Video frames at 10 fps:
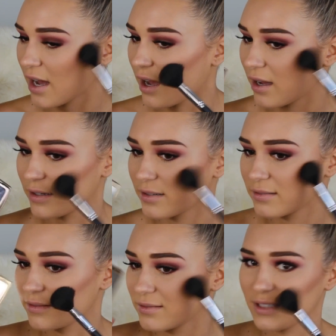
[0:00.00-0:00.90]
aren't
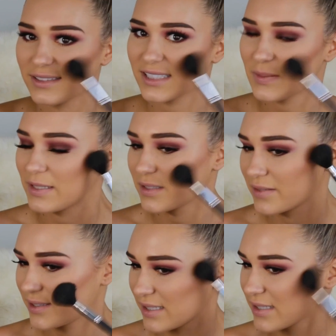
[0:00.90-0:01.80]
as expensive
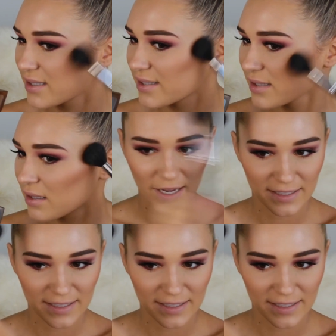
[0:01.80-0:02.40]
as this.